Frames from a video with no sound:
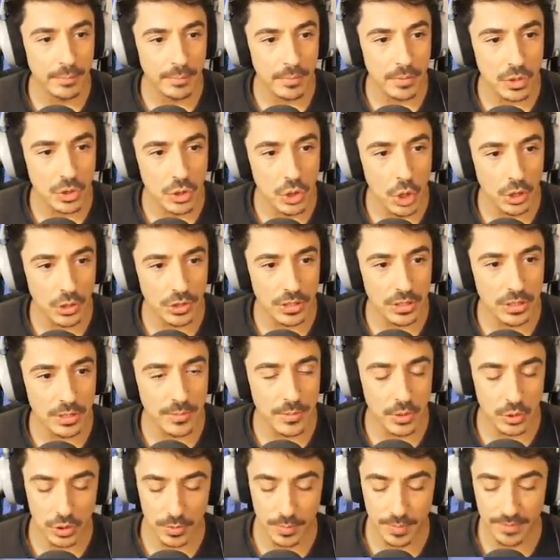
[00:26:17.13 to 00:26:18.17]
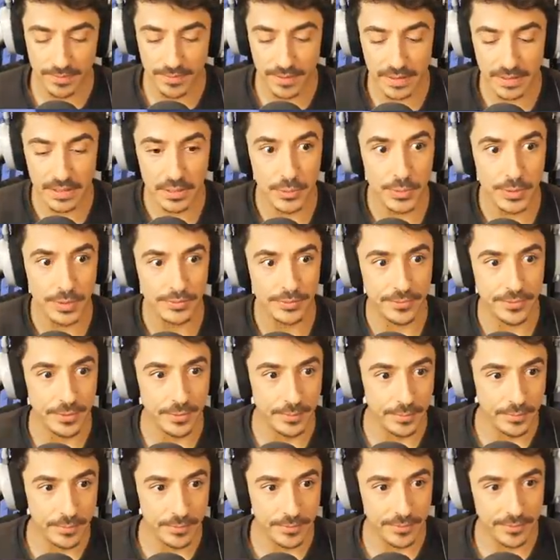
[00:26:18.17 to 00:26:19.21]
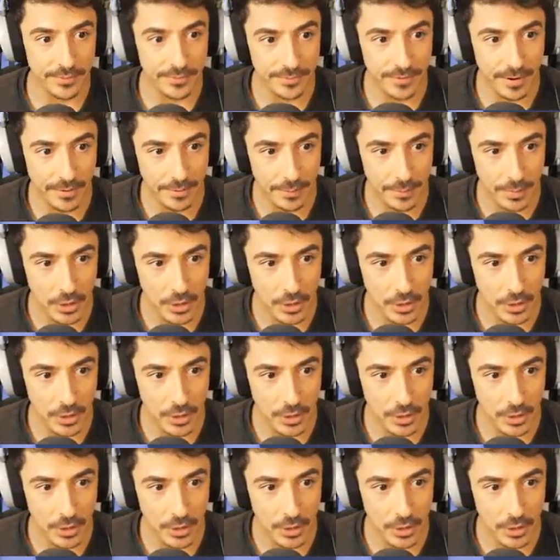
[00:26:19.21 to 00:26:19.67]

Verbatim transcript: Not in the mood to be fussed with. Very